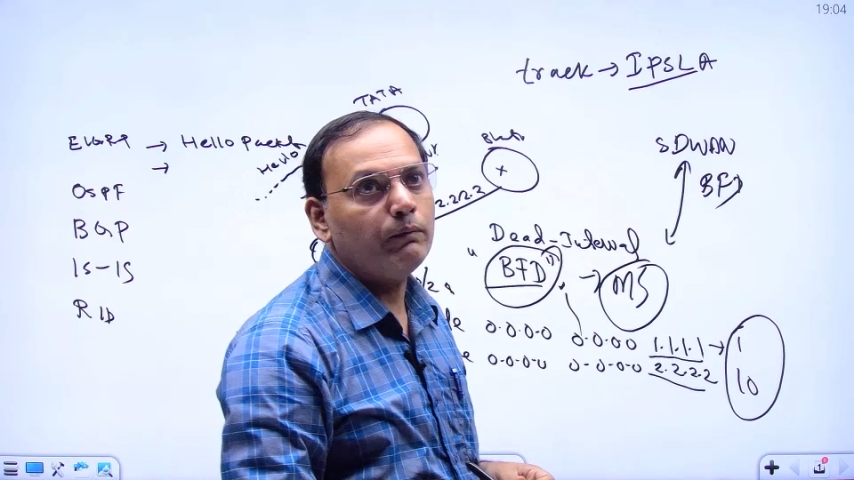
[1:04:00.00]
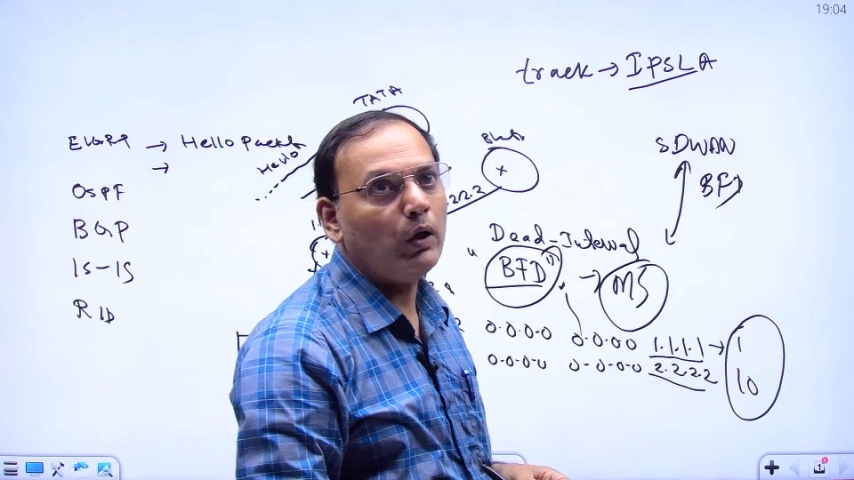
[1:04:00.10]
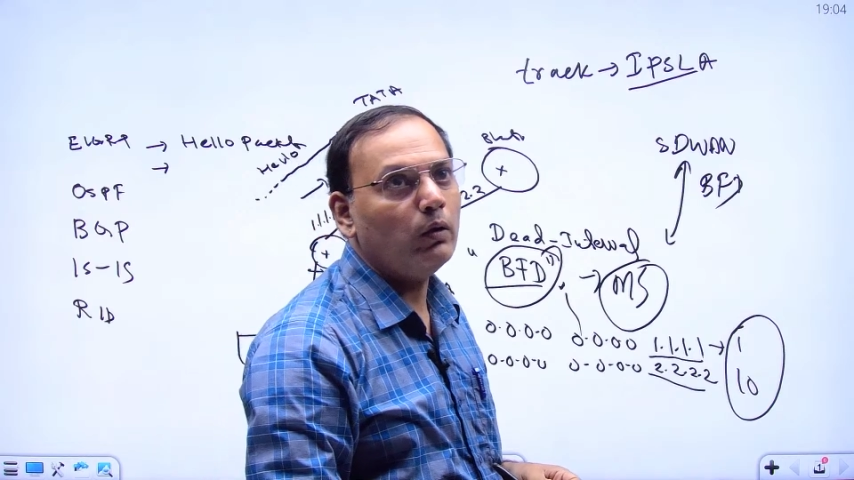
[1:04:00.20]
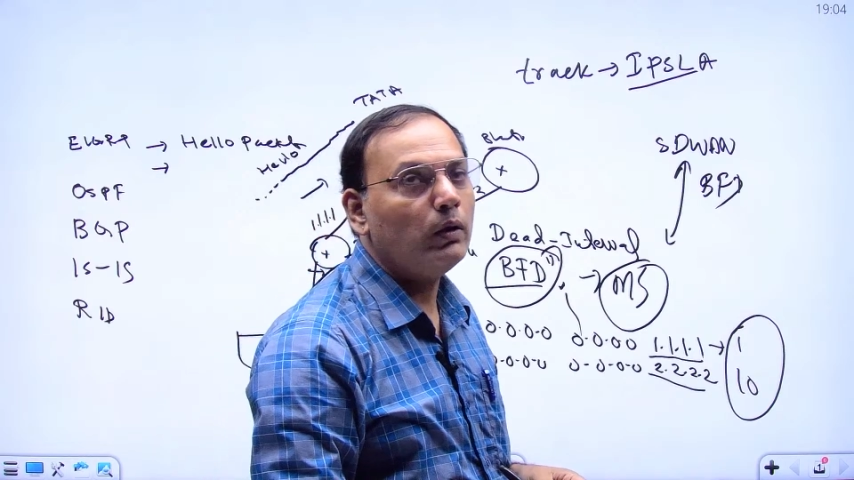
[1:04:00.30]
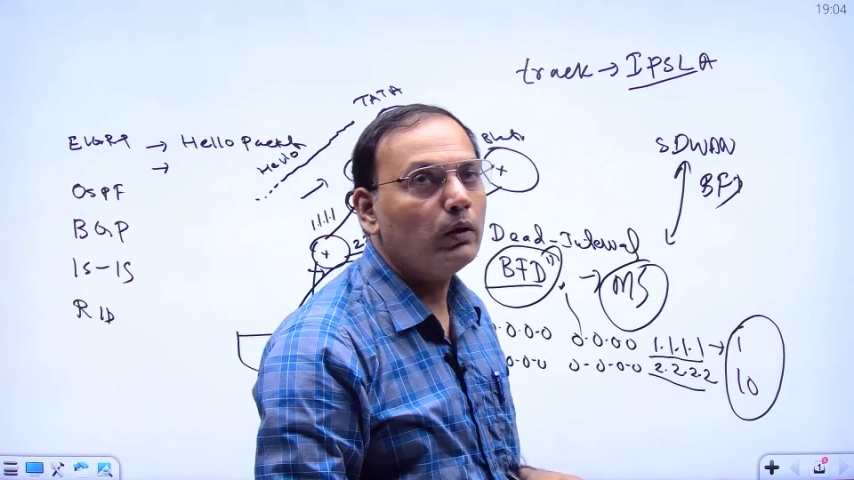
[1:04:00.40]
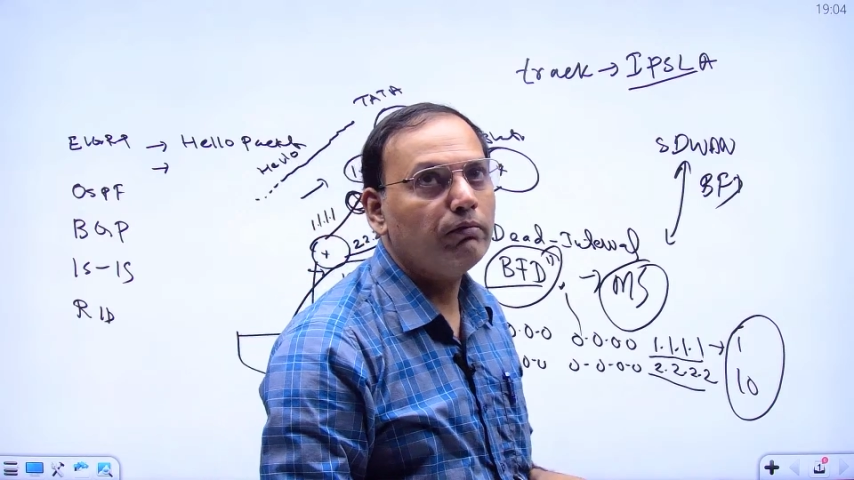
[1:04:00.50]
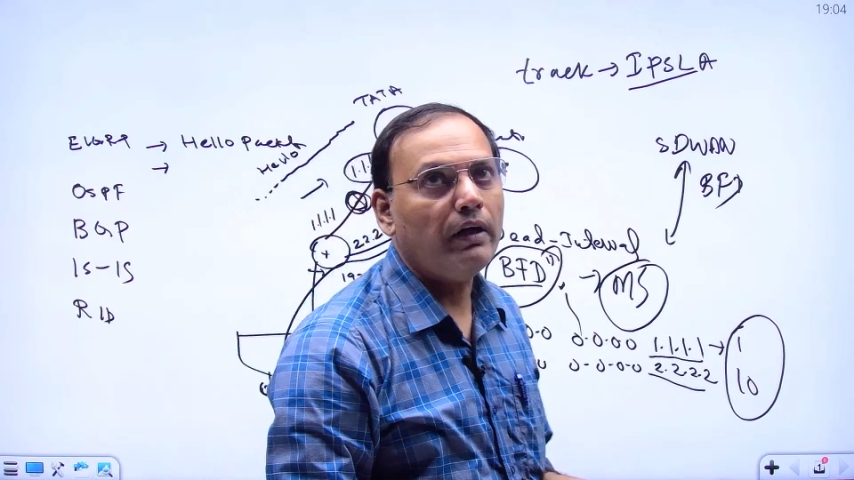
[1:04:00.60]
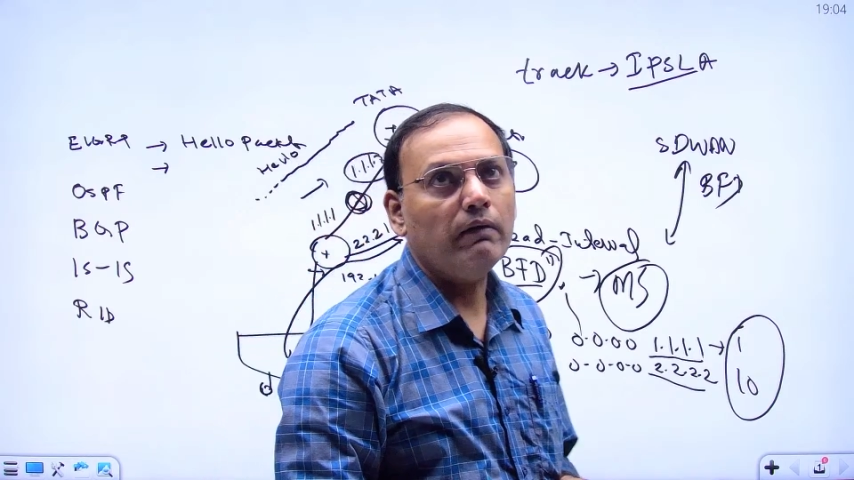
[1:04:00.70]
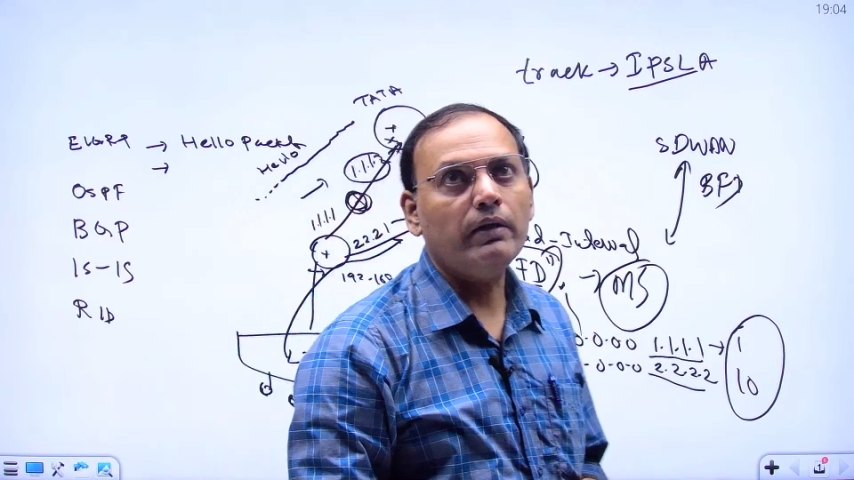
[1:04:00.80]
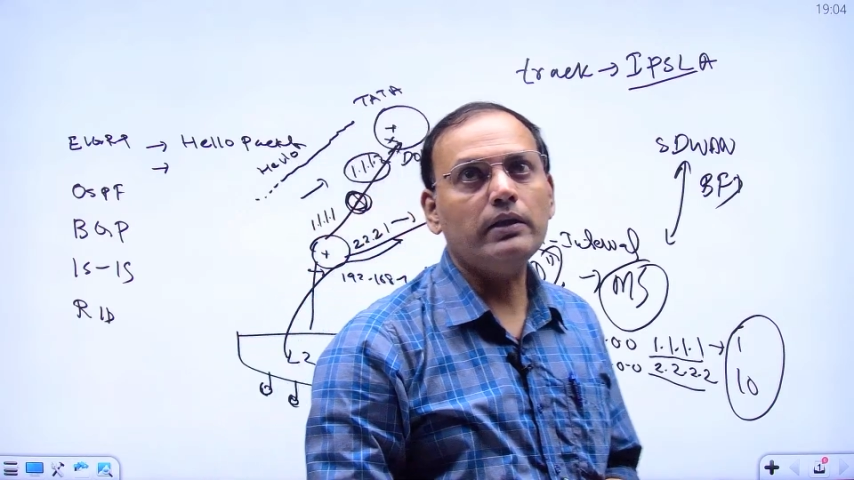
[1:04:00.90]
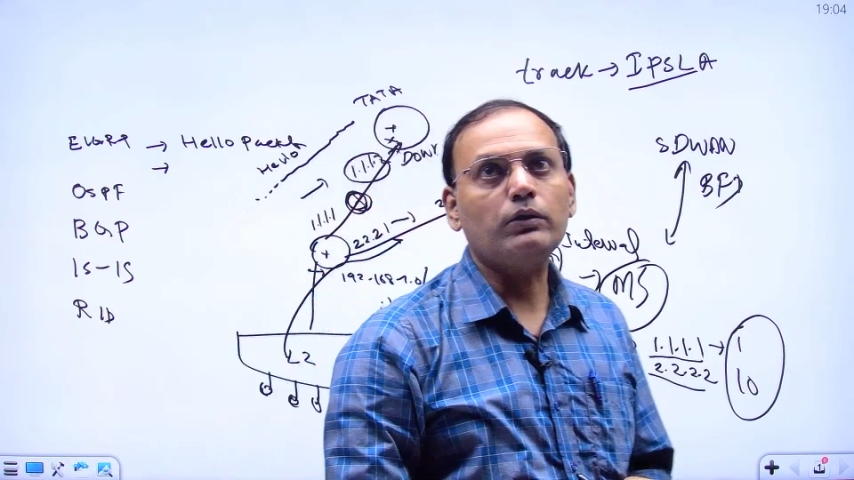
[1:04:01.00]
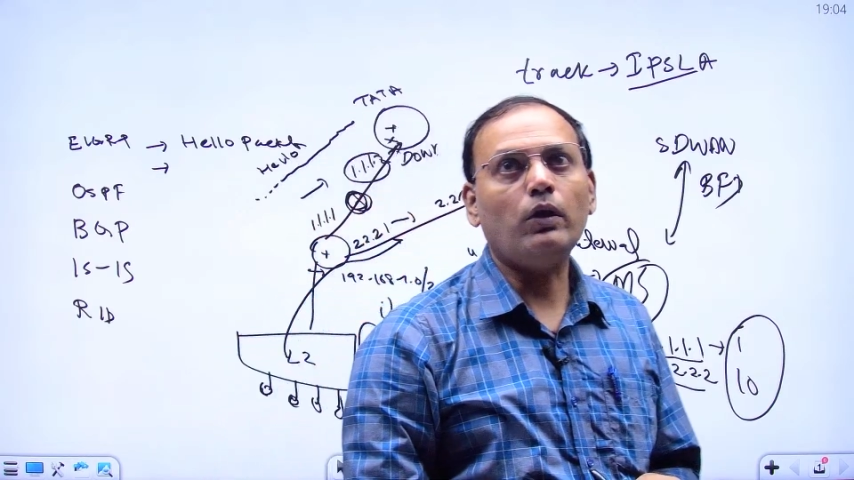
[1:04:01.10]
Palo Alto firewall is